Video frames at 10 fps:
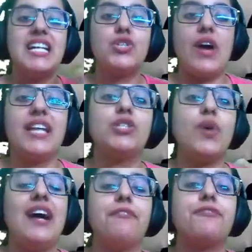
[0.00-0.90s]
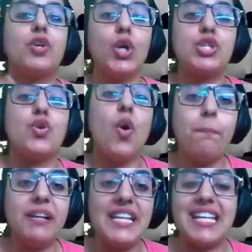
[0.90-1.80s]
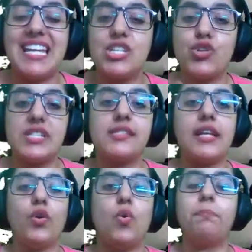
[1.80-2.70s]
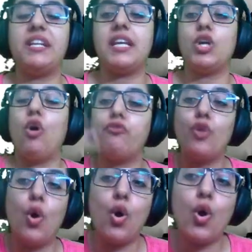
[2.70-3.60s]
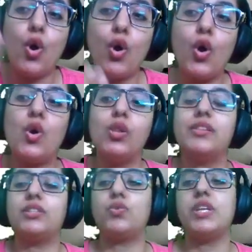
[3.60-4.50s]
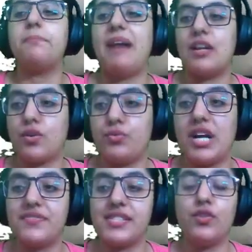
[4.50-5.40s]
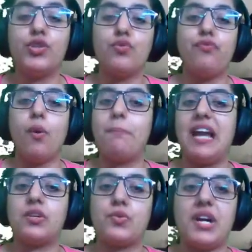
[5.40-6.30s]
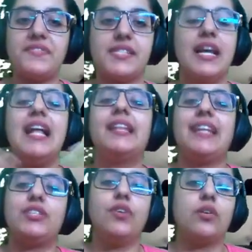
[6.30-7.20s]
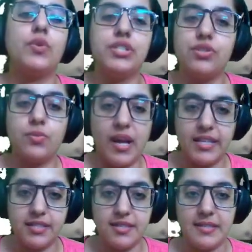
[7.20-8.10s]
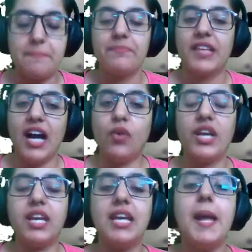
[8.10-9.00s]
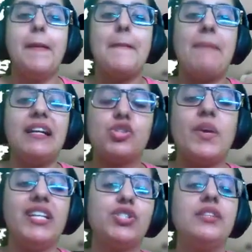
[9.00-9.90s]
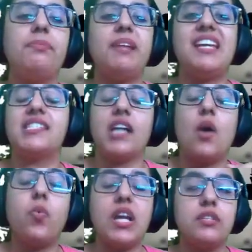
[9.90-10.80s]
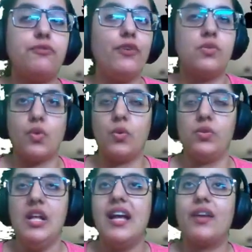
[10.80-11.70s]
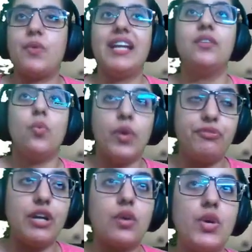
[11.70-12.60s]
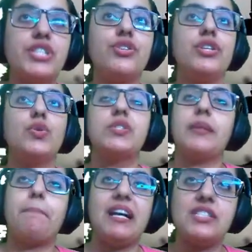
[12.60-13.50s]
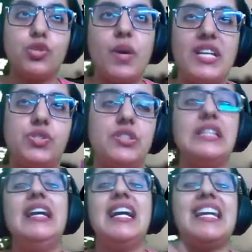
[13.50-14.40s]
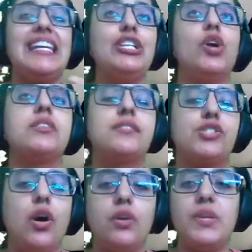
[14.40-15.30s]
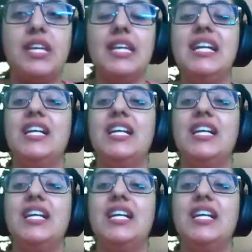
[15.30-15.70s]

Try to have good opening, interesting opening of all the 3 paragraphs, 3 to 4 paragraphs that you're going to write. Okay? Punctuation plays a wonderful role, right? If you're going to use a punctuation in your story